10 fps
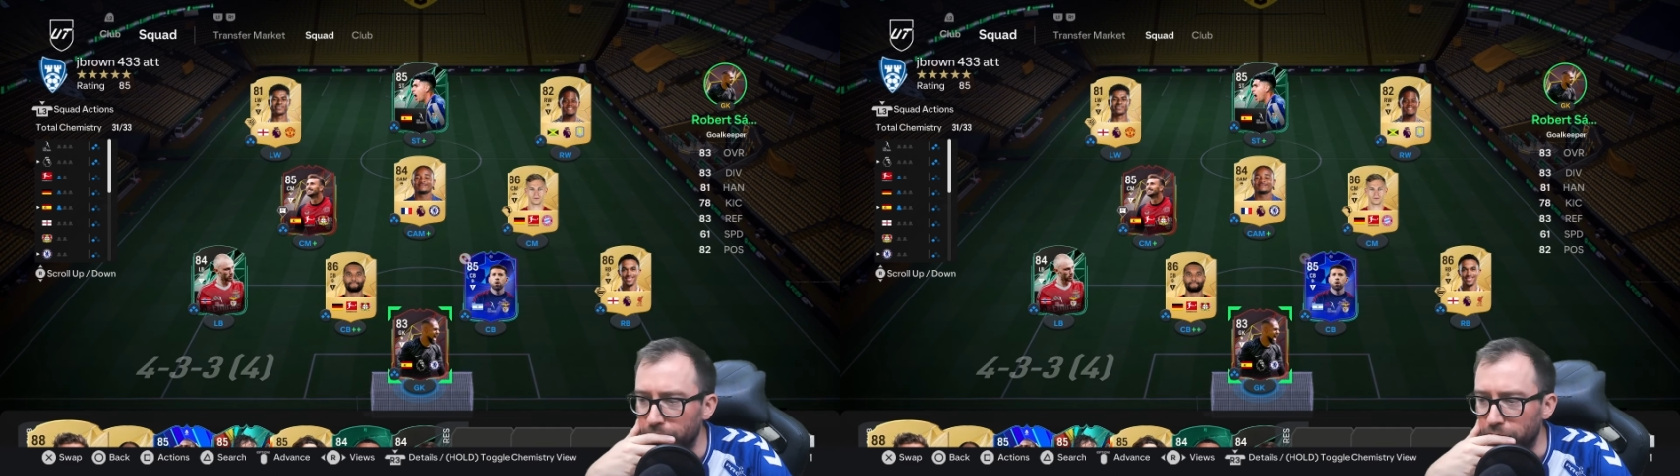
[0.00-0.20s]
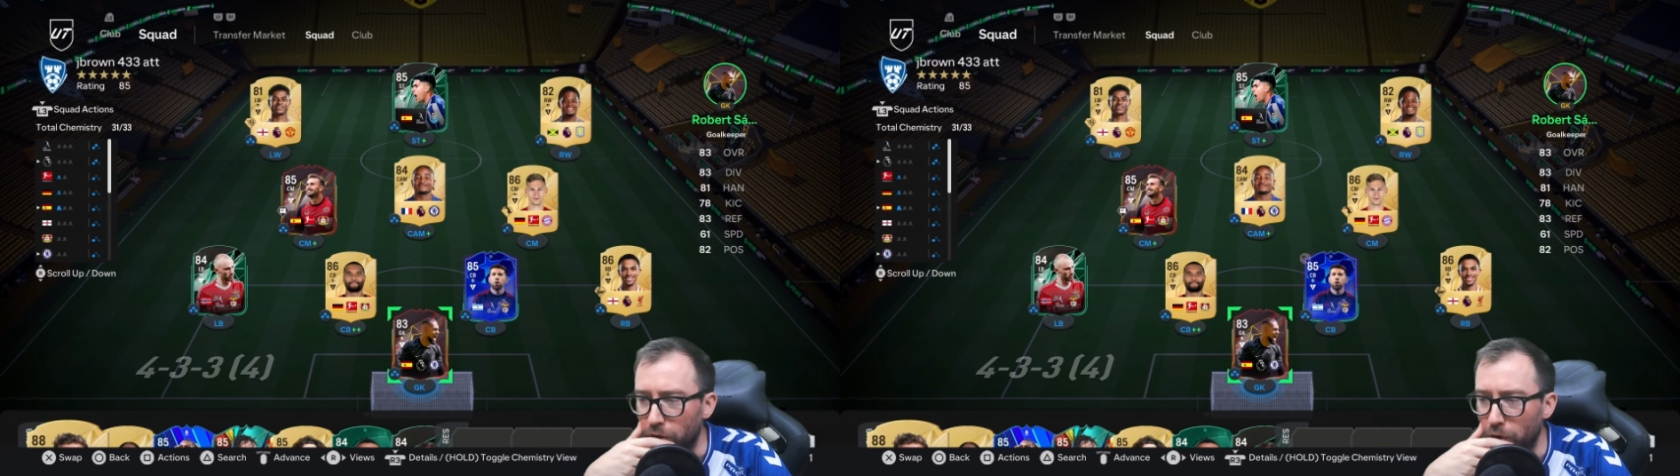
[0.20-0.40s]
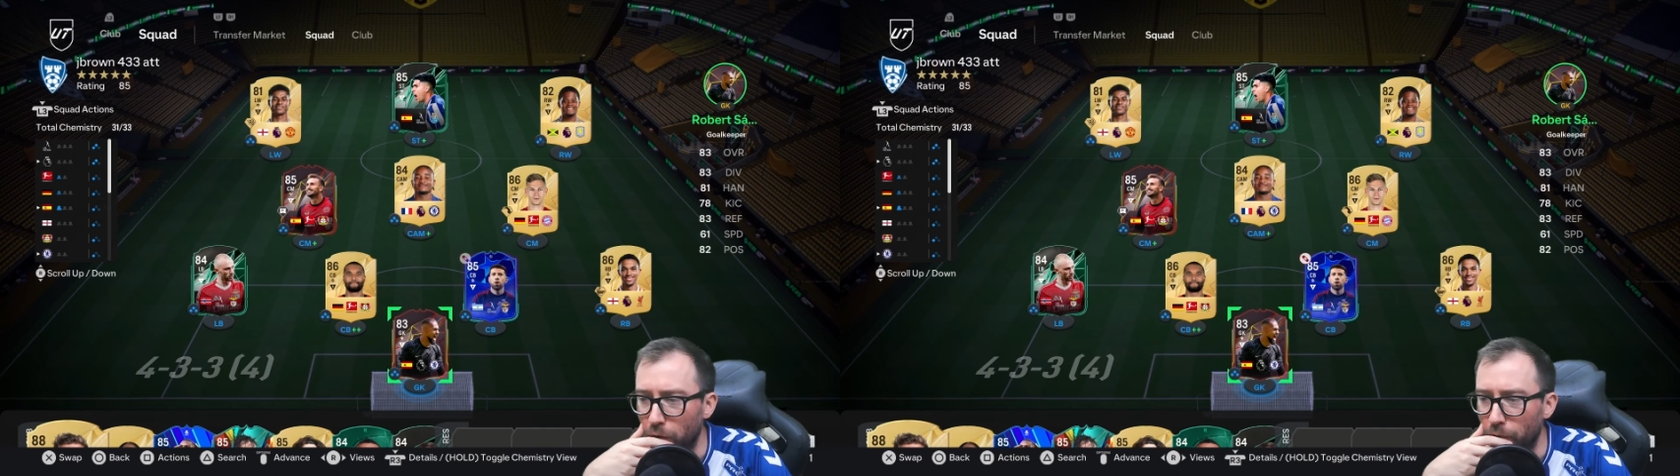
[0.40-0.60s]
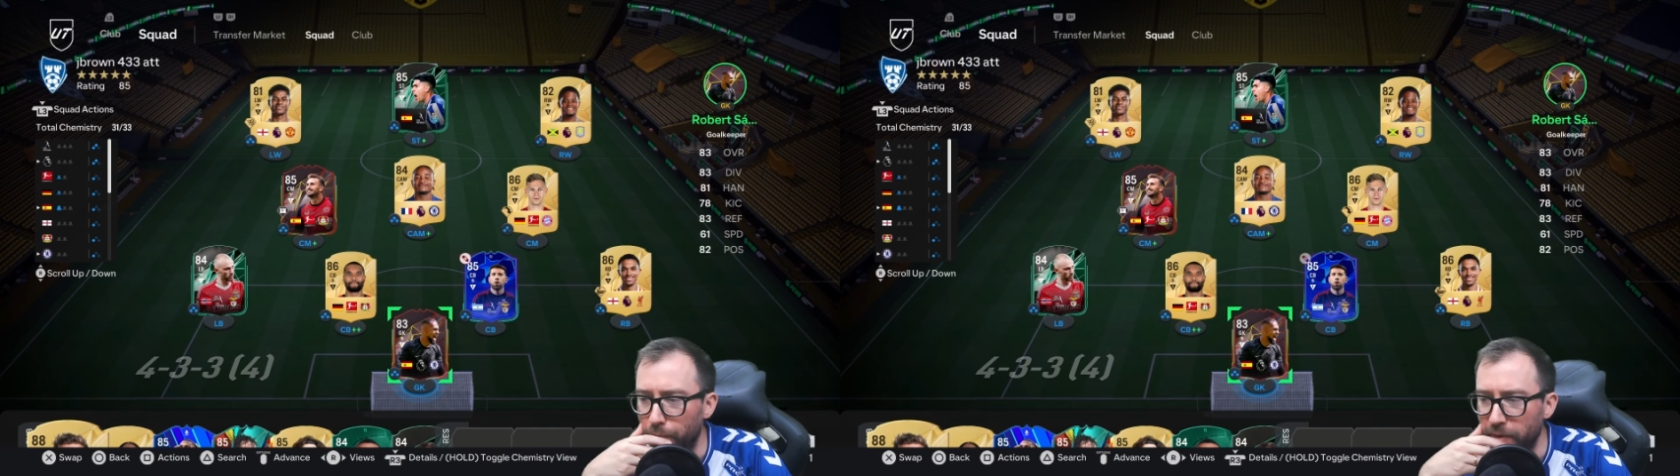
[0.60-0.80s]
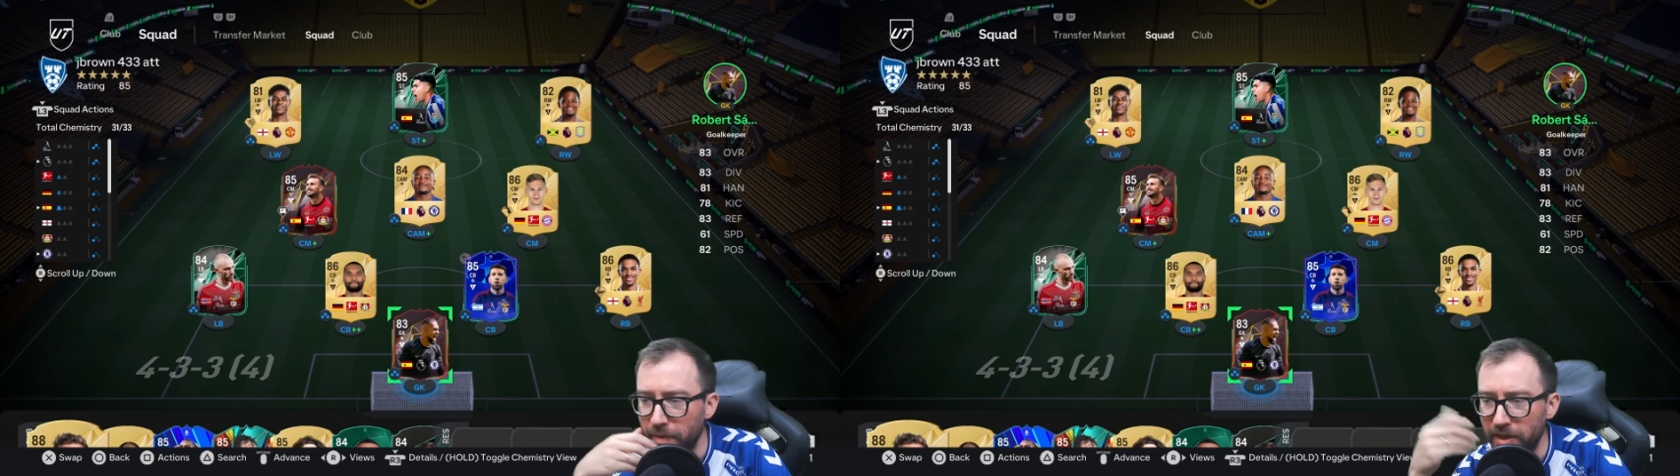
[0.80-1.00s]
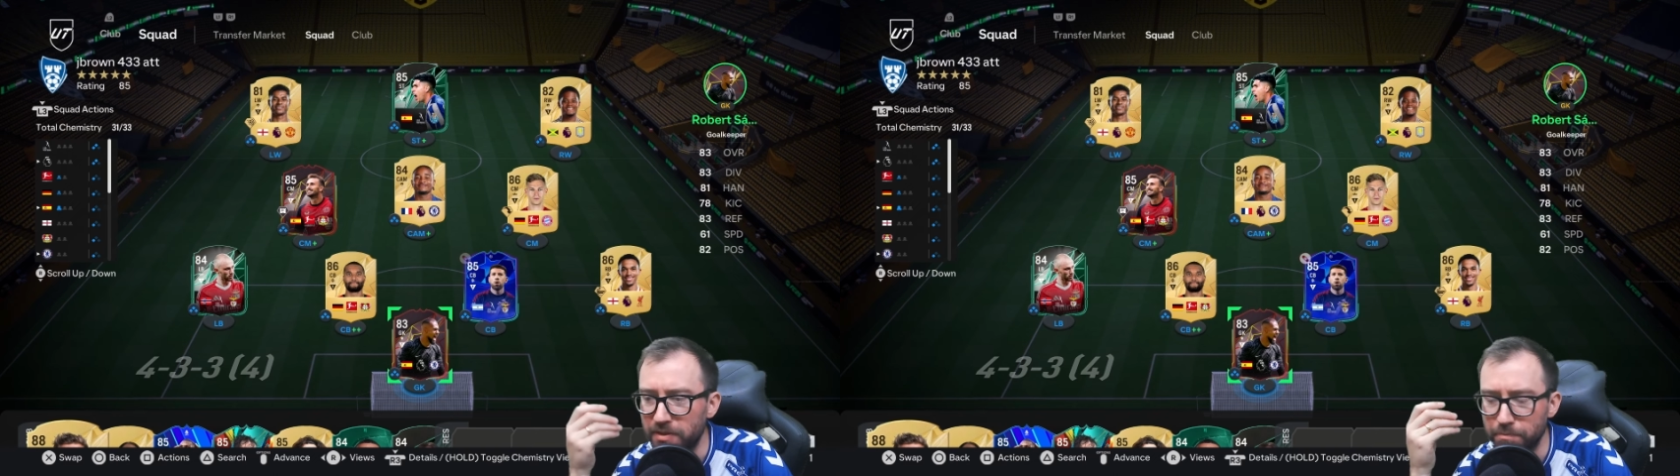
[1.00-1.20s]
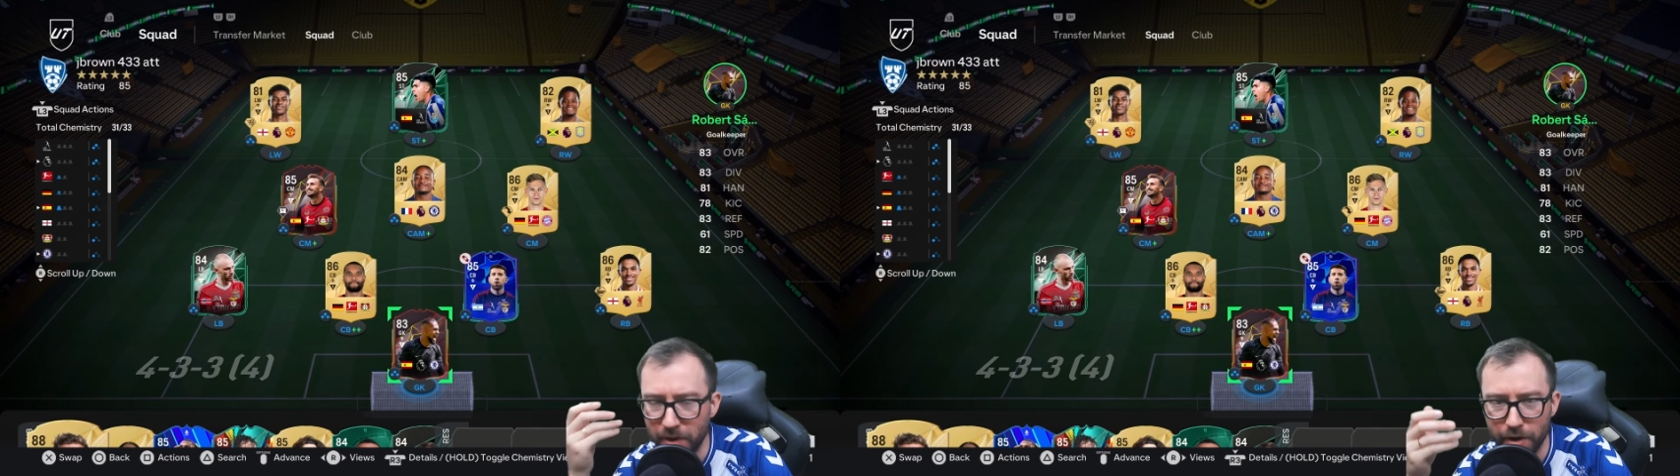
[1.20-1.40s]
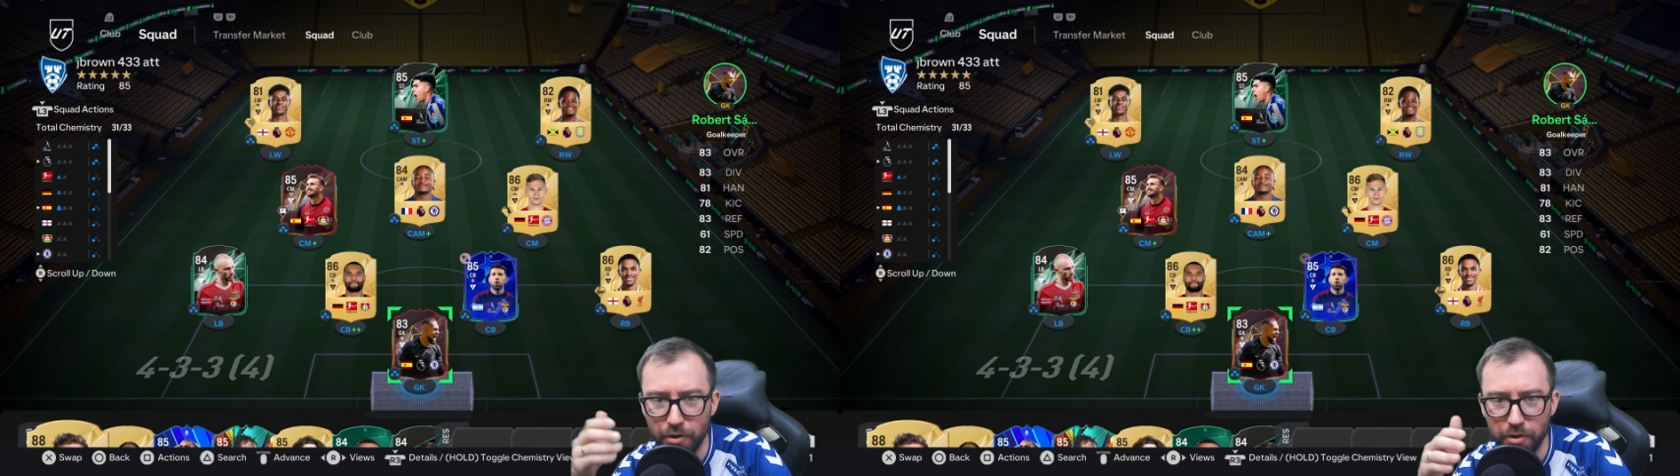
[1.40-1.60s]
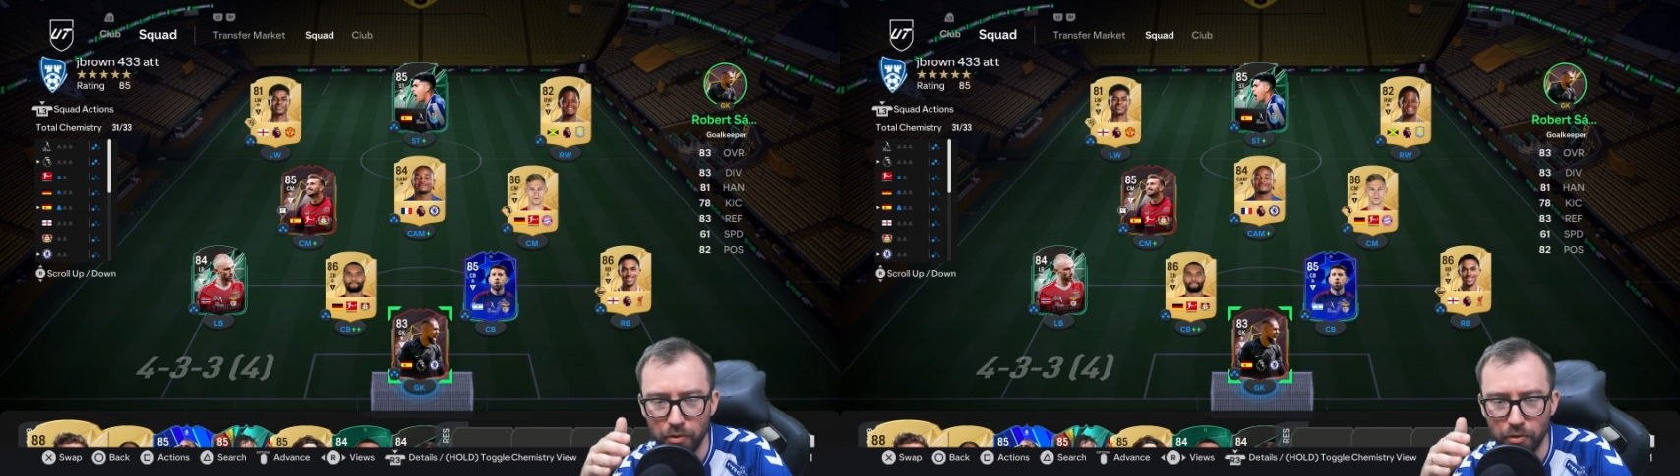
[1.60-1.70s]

So maybe it's better